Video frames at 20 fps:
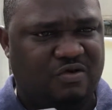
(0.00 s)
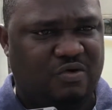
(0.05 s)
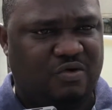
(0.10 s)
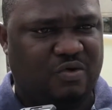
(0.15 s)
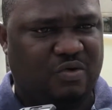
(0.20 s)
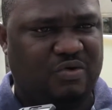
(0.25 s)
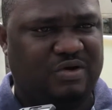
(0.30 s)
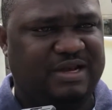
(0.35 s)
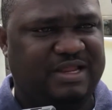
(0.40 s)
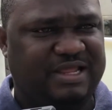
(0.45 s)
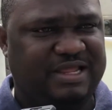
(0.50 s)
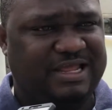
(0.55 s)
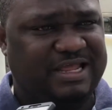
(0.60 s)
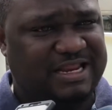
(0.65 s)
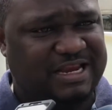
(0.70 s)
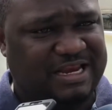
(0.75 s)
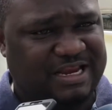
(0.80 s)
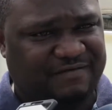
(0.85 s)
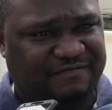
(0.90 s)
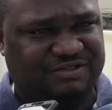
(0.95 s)
on the
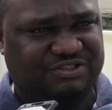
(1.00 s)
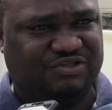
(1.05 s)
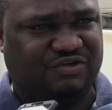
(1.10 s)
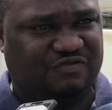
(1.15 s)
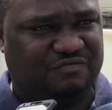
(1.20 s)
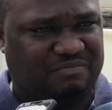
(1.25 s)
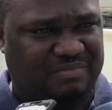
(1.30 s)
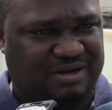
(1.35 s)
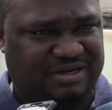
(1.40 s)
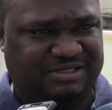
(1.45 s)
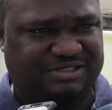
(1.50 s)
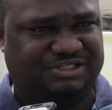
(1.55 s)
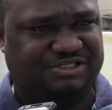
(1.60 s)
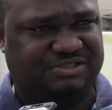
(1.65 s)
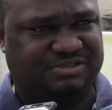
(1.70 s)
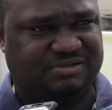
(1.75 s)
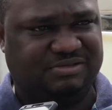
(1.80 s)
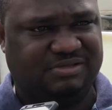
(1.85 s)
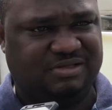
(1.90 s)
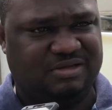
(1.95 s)
11th of March
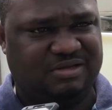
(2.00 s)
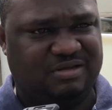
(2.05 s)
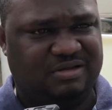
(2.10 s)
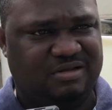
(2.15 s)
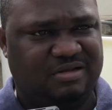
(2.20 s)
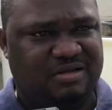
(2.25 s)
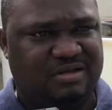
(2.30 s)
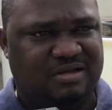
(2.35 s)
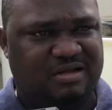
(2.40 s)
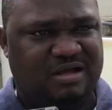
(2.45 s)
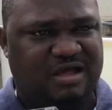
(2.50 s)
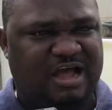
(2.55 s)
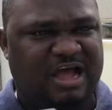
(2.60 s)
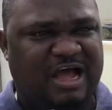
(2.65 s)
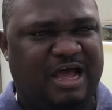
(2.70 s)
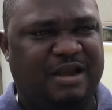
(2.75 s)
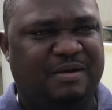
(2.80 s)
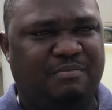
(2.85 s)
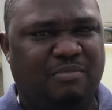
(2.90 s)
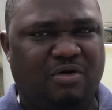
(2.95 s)

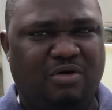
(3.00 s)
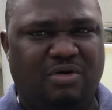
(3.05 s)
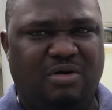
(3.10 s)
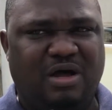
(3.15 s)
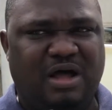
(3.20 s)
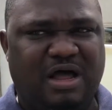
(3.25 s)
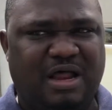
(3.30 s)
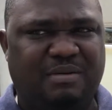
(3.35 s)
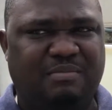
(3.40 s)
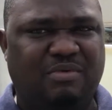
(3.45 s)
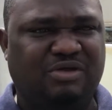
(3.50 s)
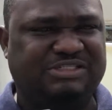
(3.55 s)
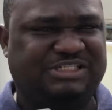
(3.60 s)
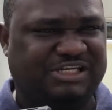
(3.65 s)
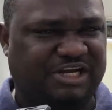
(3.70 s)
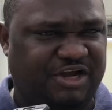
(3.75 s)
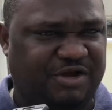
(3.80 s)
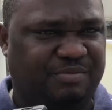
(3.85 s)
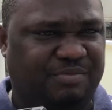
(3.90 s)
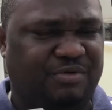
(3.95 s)
and more
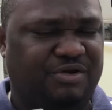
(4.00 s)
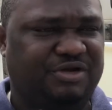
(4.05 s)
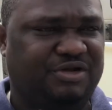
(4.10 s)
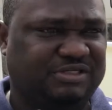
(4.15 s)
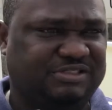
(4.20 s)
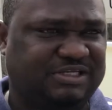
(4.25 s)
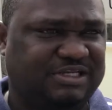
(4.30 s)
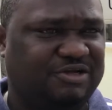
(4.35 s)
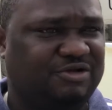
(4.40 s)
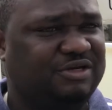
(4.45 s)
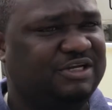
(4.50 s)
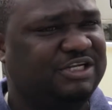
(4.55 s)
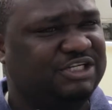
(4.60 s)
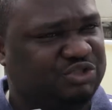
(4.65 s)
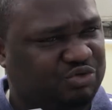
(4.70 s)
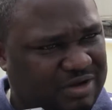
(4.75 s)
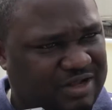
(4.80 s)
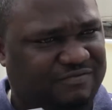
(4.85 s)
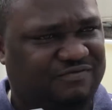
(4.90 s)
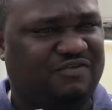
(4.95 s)
ceremoniously on the
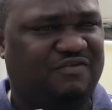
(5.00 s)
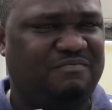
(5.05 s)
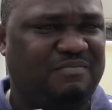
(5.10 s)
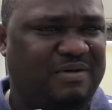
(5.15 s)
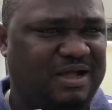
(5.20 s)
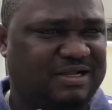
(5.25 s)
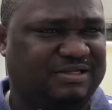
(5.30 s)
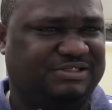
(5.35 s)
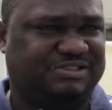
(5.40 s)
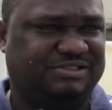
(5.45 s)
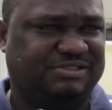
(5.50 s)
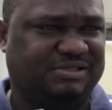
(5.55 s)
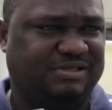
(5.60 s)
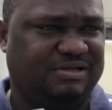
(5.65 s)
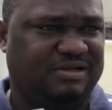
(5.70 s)
12th of March.